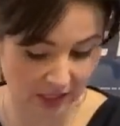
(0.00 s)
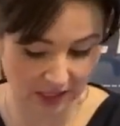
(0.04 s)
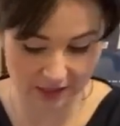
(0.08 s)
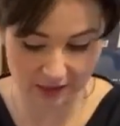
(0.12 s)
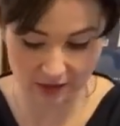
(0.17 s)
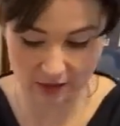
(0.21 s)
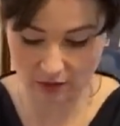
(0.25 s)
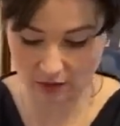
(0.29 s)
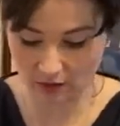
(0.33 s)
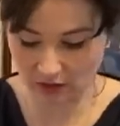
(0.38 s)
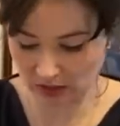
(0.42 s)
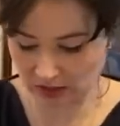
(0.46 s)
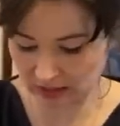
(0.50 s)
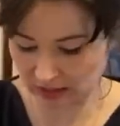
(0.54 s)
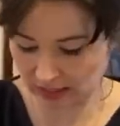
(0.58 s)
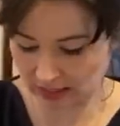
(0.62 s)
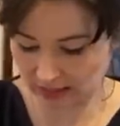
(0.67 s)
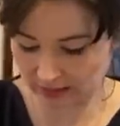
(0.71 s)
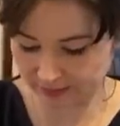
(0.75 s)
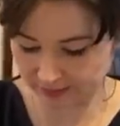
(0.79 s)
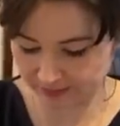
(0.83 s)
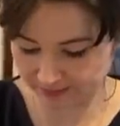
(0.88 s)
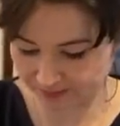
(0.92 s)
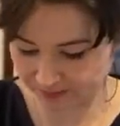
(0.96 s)
in
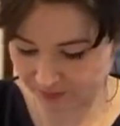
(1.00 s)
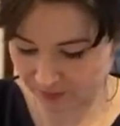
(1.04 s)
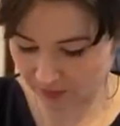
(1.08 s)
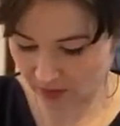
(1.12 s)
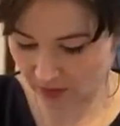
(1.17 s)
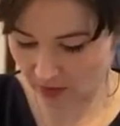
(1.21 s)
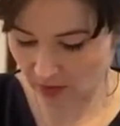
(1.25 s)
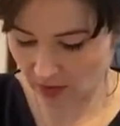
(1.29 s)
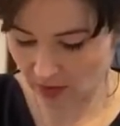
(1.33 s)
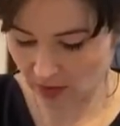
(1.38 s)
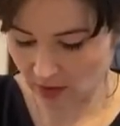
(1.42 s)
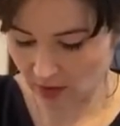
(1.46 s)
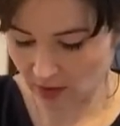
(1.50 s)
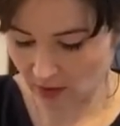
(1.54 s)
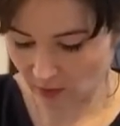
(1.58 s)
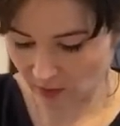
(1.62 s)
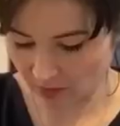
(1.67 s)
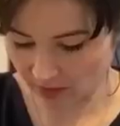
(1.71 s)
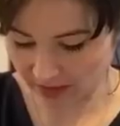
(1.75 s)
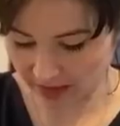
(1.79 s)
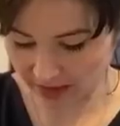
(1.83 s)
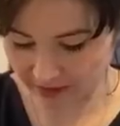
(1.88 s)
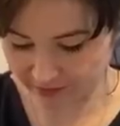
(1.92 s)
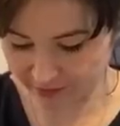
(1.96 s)
lockdown
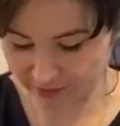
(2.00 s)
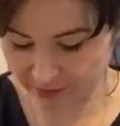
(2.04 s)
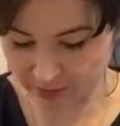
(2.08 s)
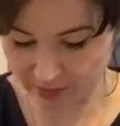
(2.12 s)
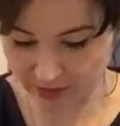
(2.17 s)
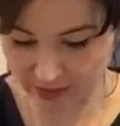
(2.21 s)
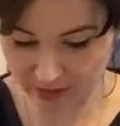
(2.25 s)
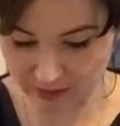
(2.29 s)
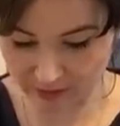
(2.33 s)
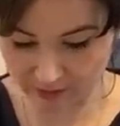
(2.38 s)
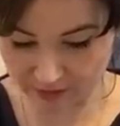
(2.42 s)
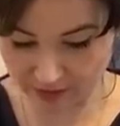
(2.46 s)
with everybody.